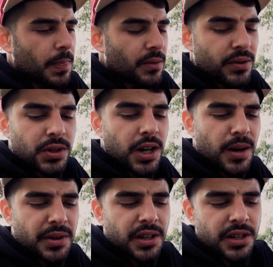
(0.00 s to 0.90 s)
Very
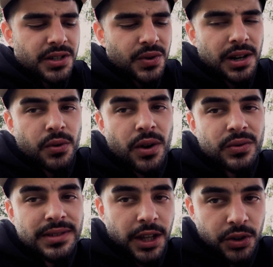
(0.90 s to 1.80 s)
common in Israel
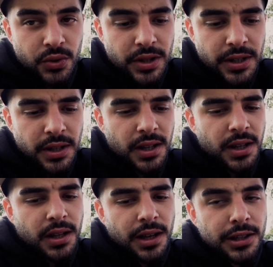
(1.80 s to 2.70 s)
around Saturday.
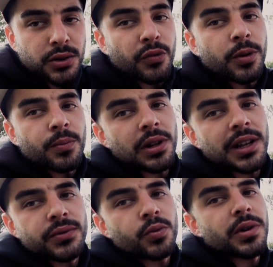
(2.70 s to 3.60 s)
A lot of people
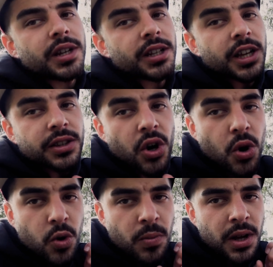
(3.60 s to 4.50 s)
love to make it at
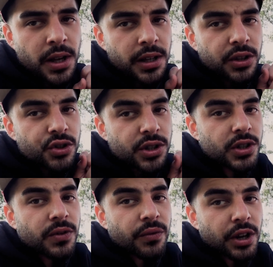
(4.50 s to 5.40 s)
home. It's
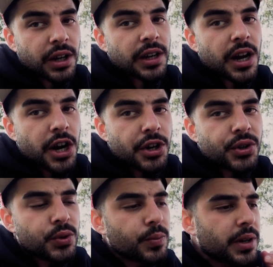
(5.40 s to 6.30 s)
just very
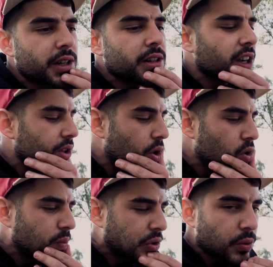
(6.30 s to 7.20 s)
hard to make it at
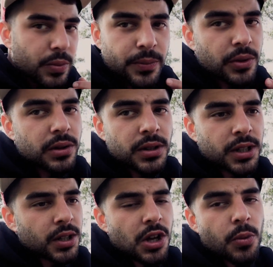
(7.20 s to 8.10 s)
home, so people
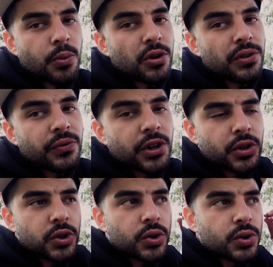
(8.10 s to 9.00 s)
prefer
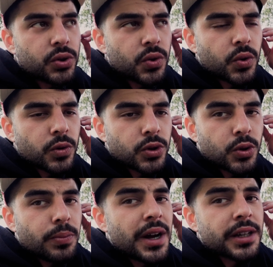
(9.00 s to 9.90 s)
to
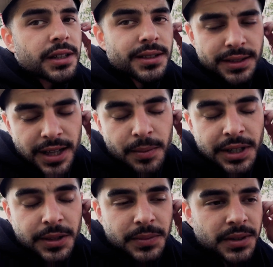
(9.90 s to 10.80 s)
buy it
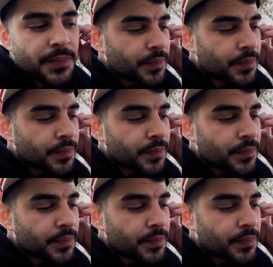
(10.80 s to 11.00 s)
sometimes.